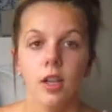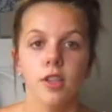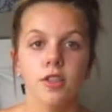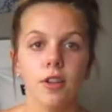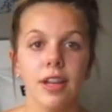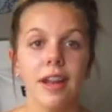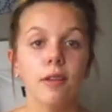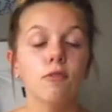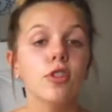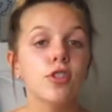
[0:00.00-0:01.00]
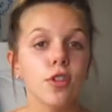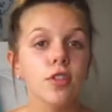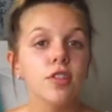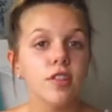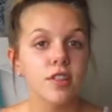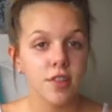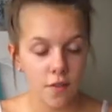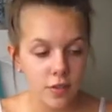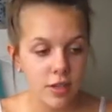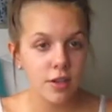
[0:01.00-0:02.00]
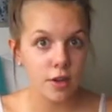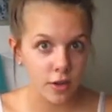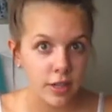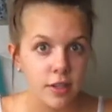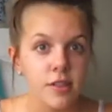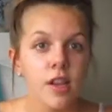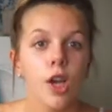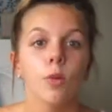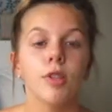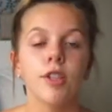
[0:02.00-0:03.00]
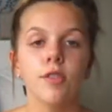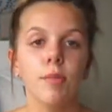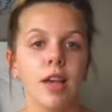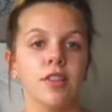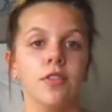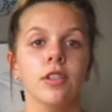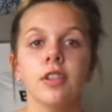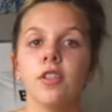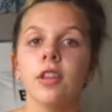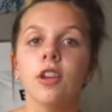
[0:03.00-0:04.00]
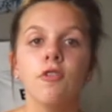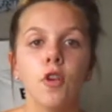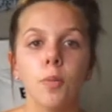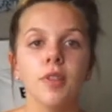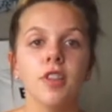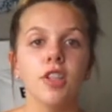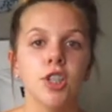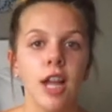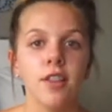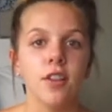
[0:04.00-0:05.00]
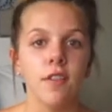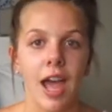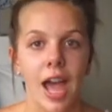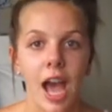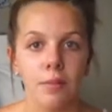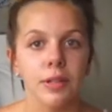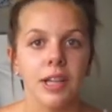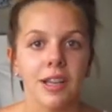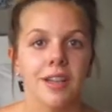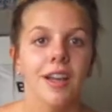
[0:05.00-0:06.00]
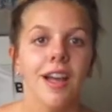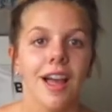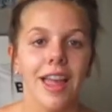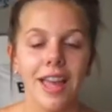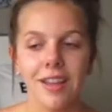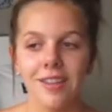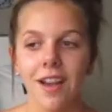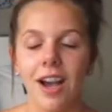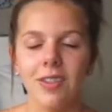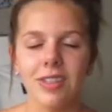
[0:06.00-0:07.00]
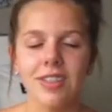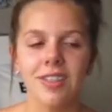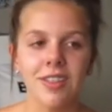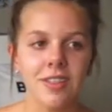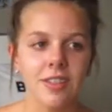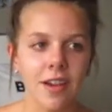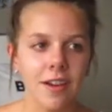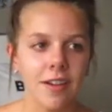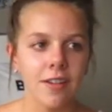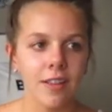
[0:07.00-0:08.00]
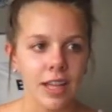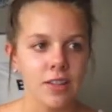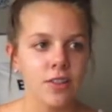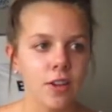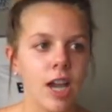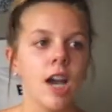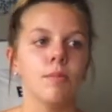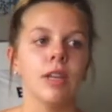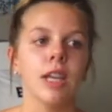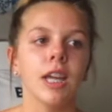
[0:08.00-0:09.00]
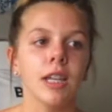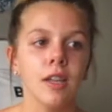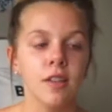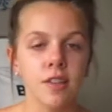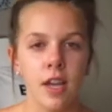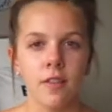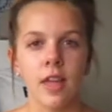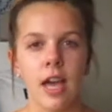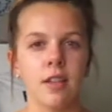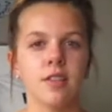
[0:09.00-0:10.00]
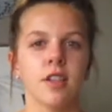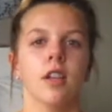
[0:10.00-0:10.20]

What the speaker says: So it had reduced 7 degrees, which is massive, and there's only a 4% chance of that happening. And so I was so happy. And he said that